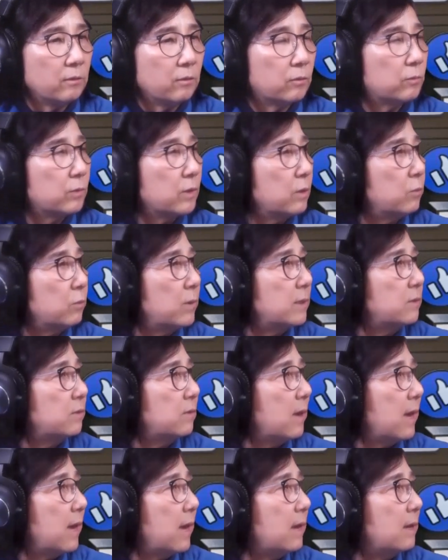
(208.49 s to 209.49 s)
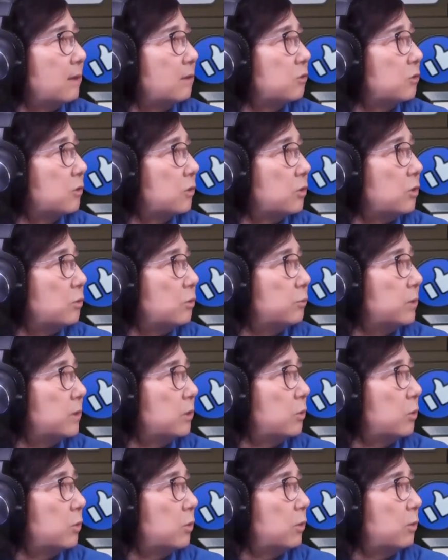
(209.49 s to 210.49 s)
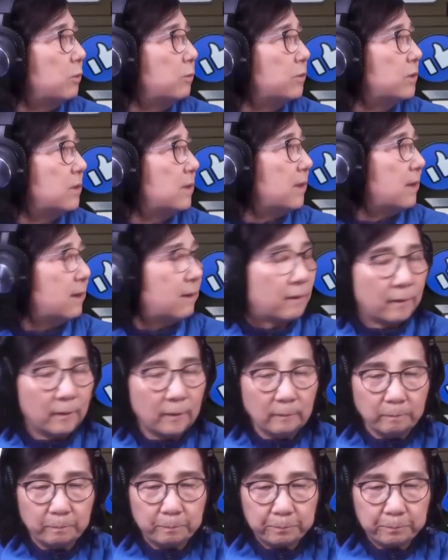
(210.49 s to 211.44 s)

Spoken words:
3 was A. So you will go over there.